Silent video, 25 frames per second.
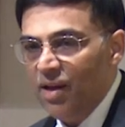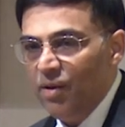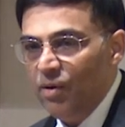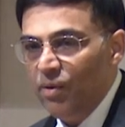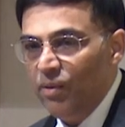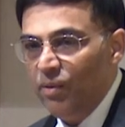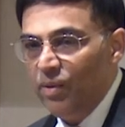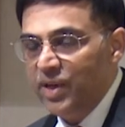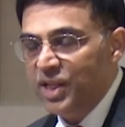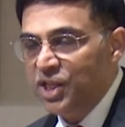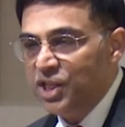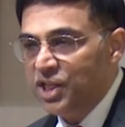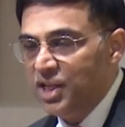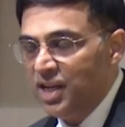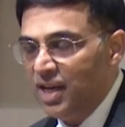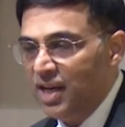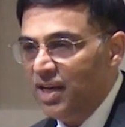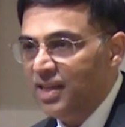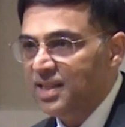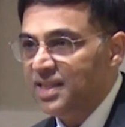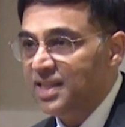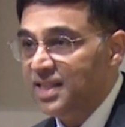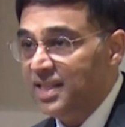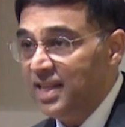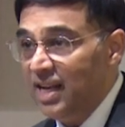which
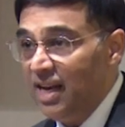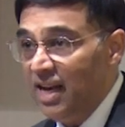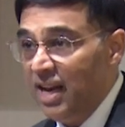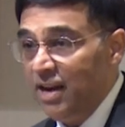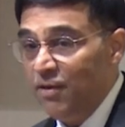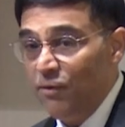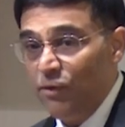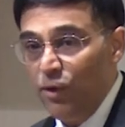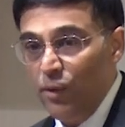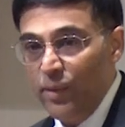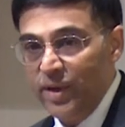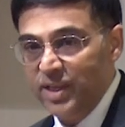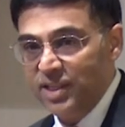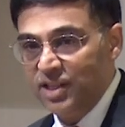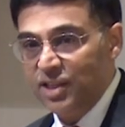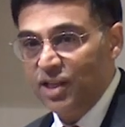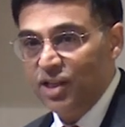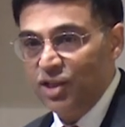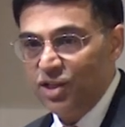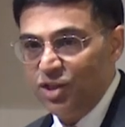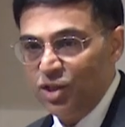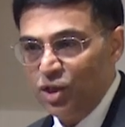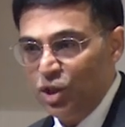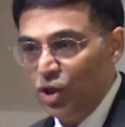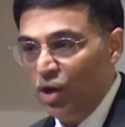still influence the
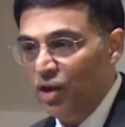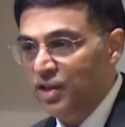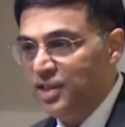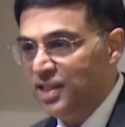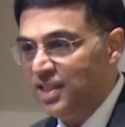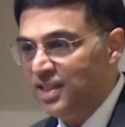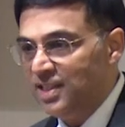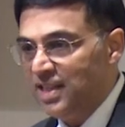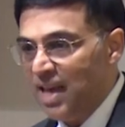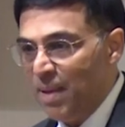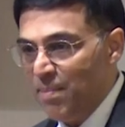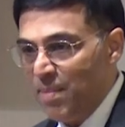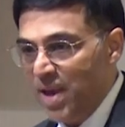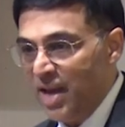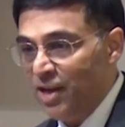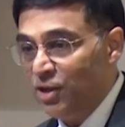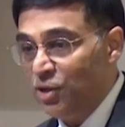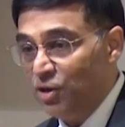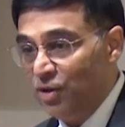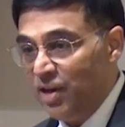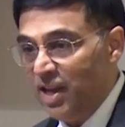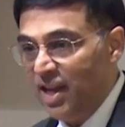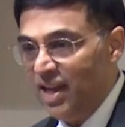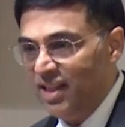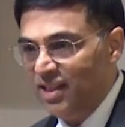choices I make
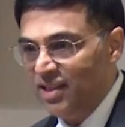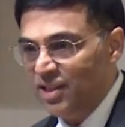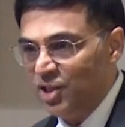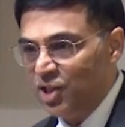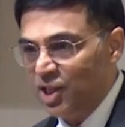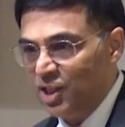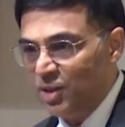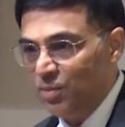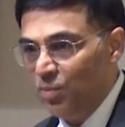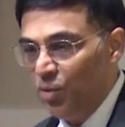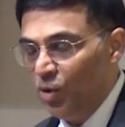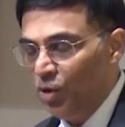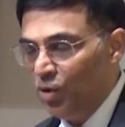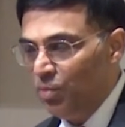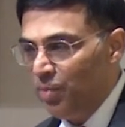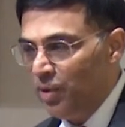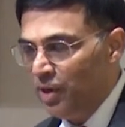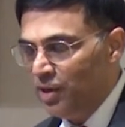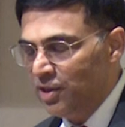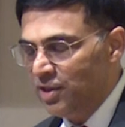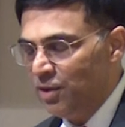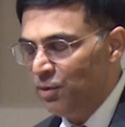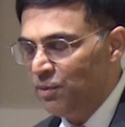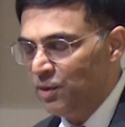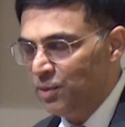today in the chessboard,
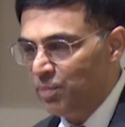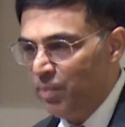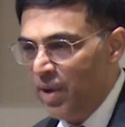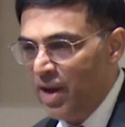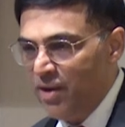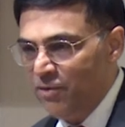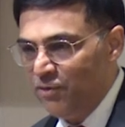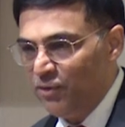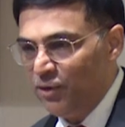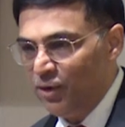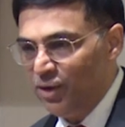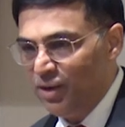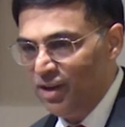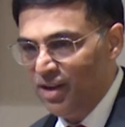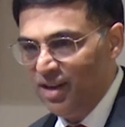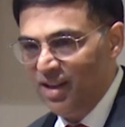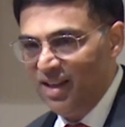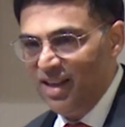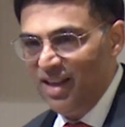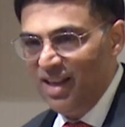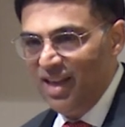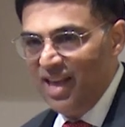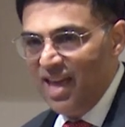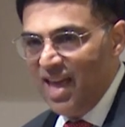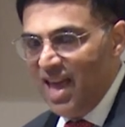because it was painful.
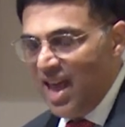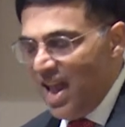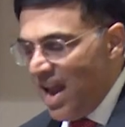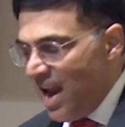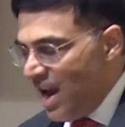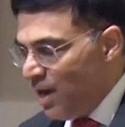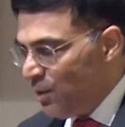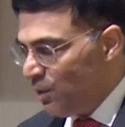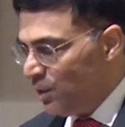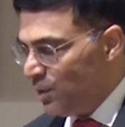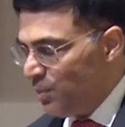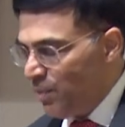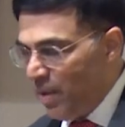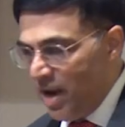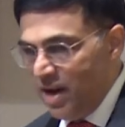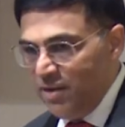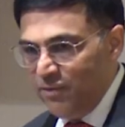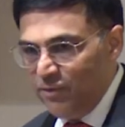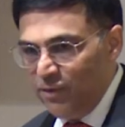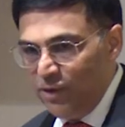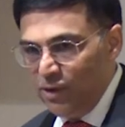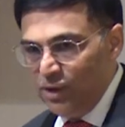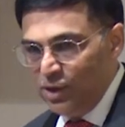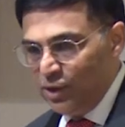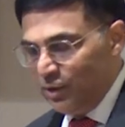It was
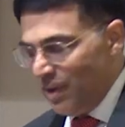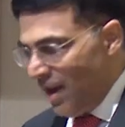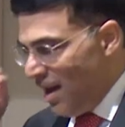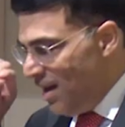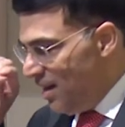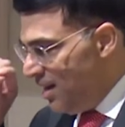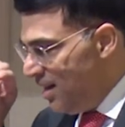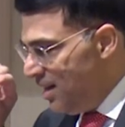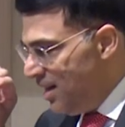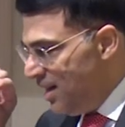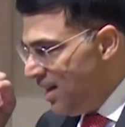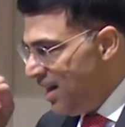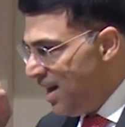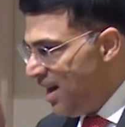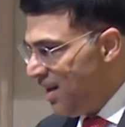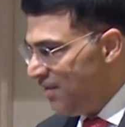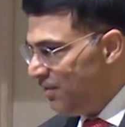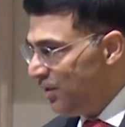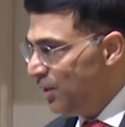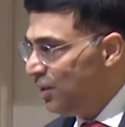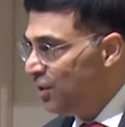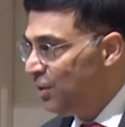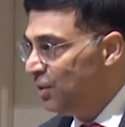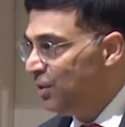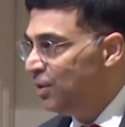painful, so I learned
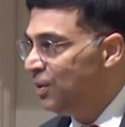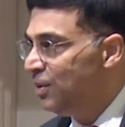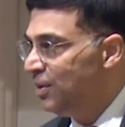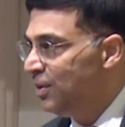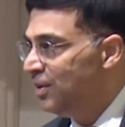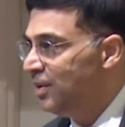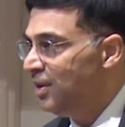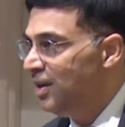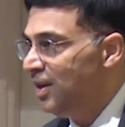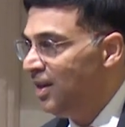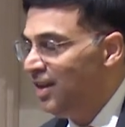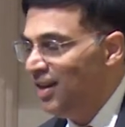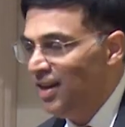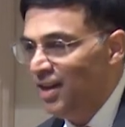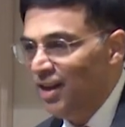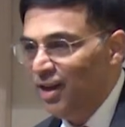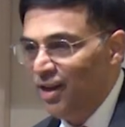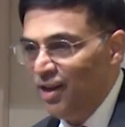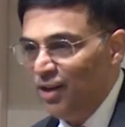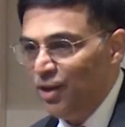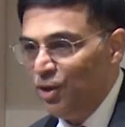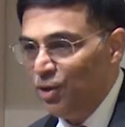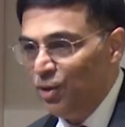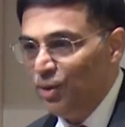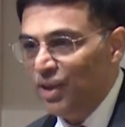never to
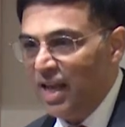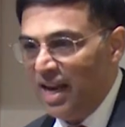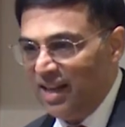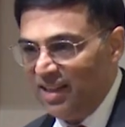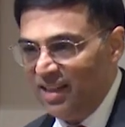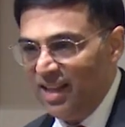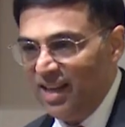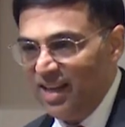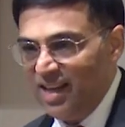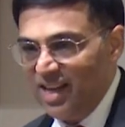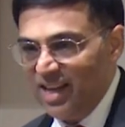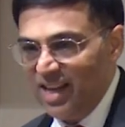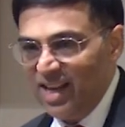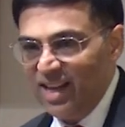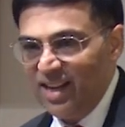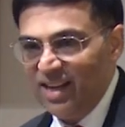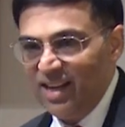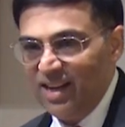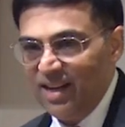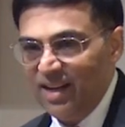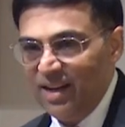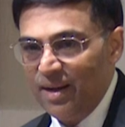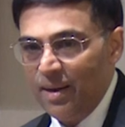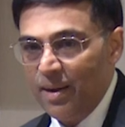do that thing again.